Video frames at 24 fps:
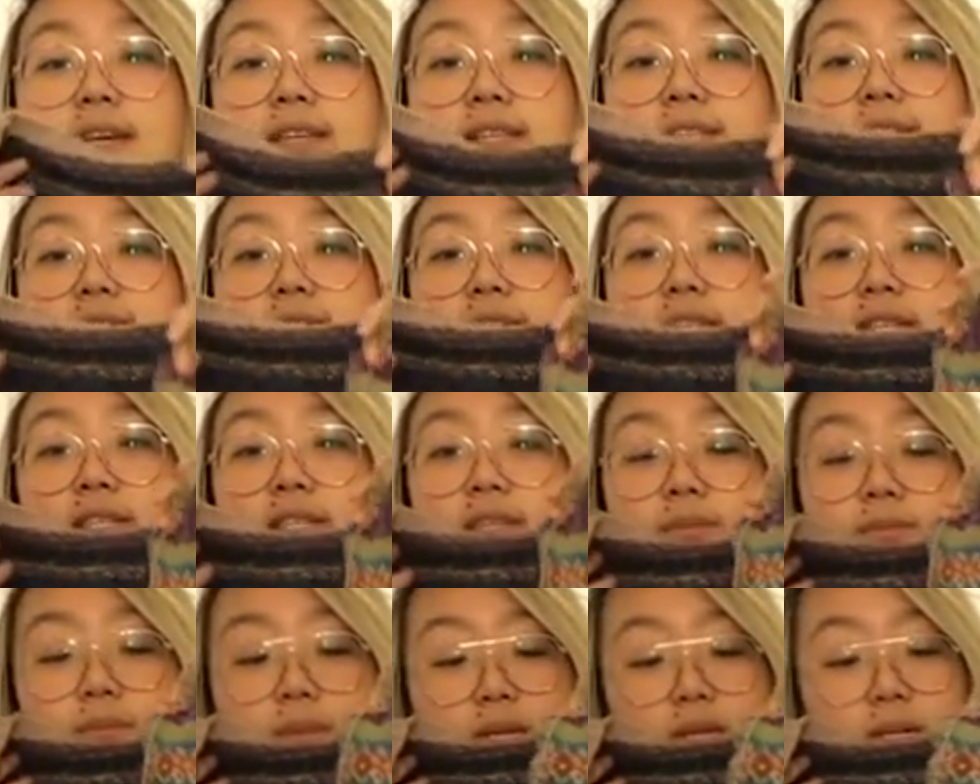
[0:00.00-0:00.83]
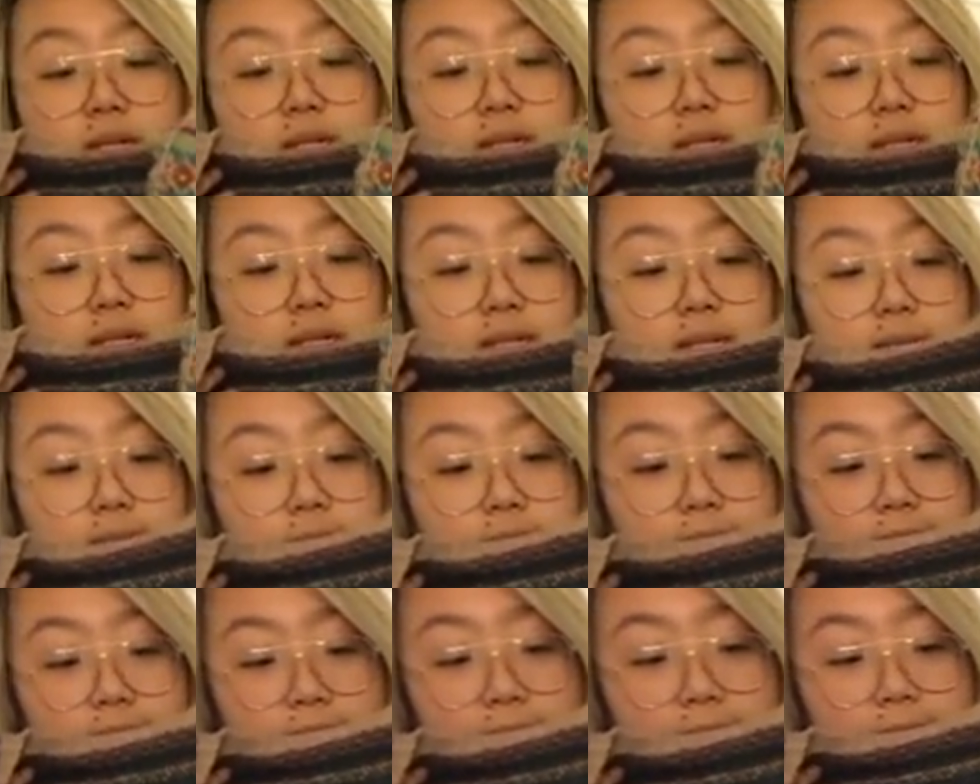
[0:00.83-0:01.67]
I steeked the middle,
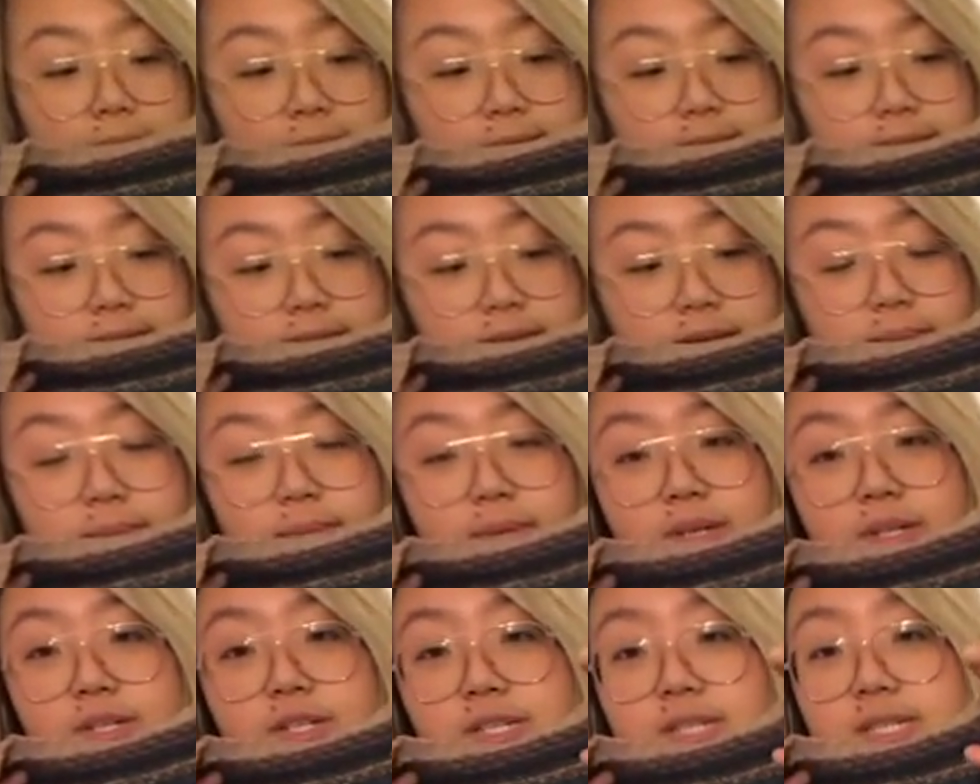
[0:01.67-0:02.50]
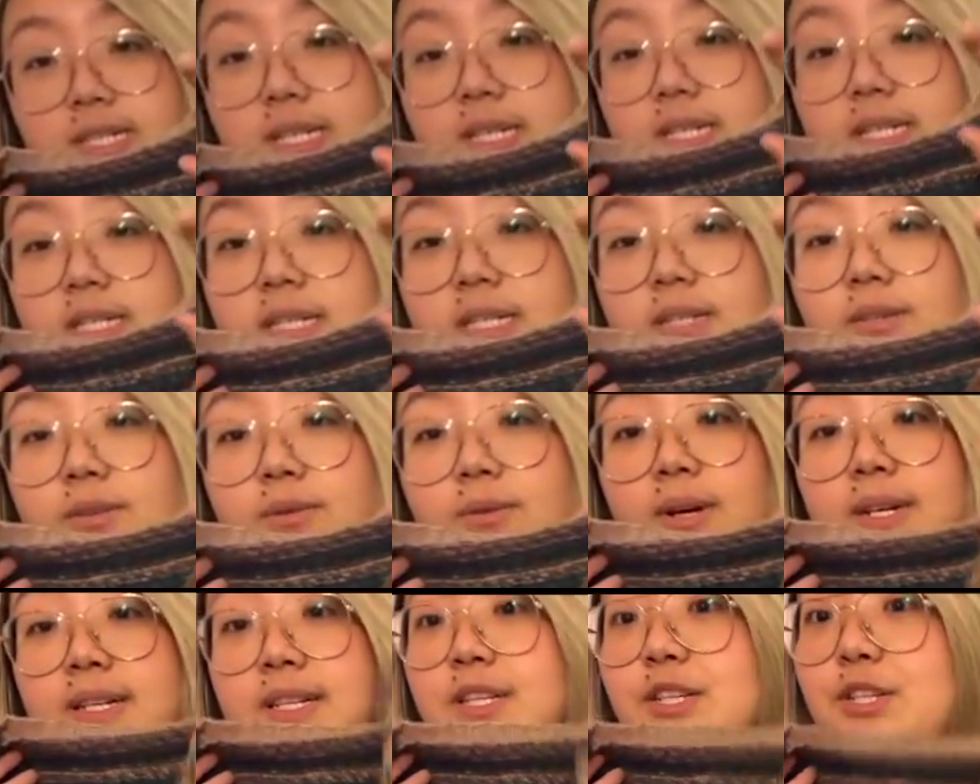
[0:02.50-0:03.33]
and I
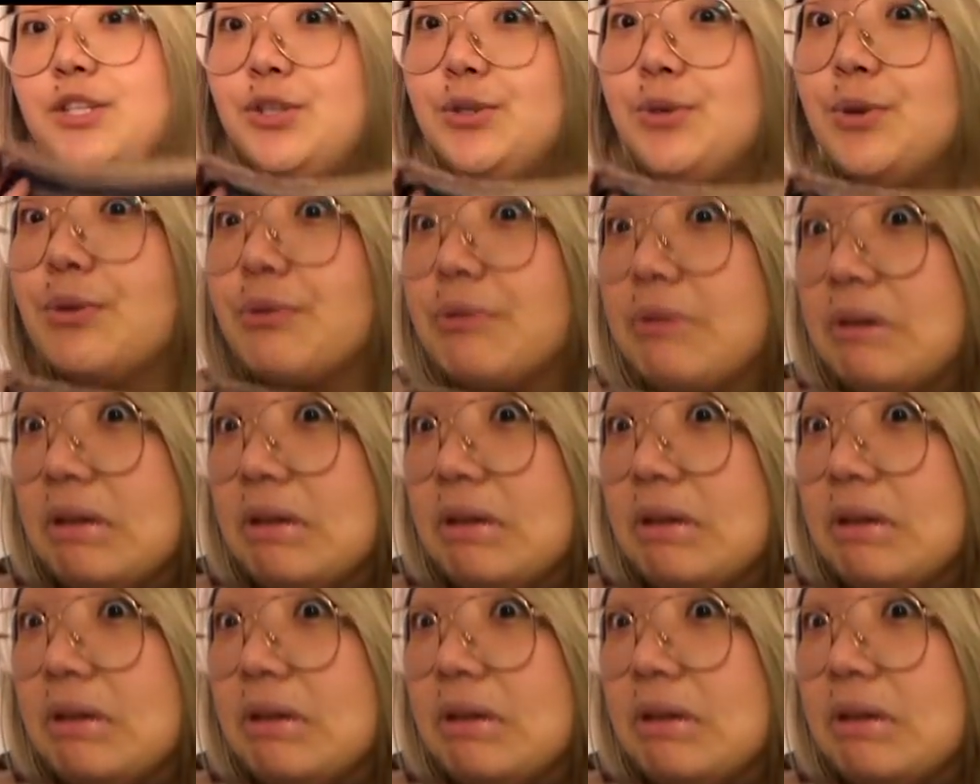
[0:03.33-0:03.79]
didn't do a